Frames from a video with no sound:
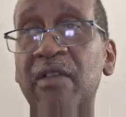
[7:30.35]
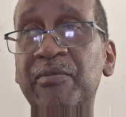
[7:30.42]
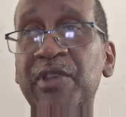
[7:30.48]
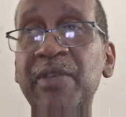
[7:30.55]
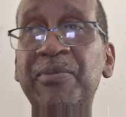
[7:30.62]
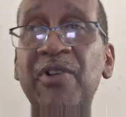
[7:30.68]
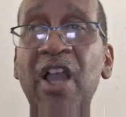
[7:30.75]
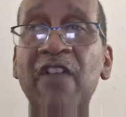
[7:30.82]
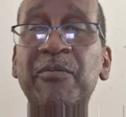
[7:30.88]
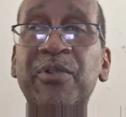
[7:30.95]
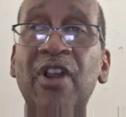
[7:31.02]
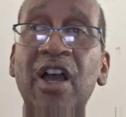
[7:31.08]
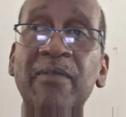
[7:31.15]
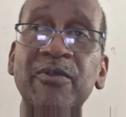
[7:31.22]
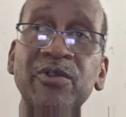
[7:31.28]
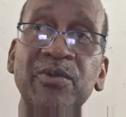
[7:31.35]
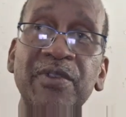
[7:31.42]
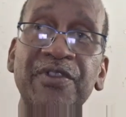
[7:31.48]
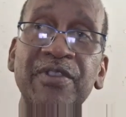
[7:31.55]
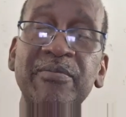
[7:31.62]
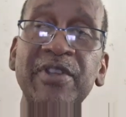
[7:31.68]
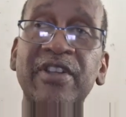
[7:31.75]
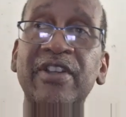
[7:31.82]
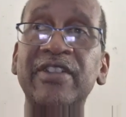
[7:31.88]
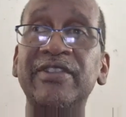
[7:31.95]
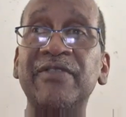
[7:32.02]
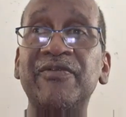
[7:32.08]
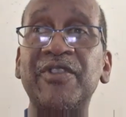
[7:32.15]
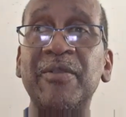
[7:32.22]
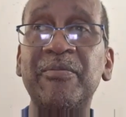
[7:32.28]
people have problems with it because
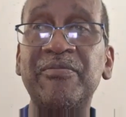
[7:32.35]
of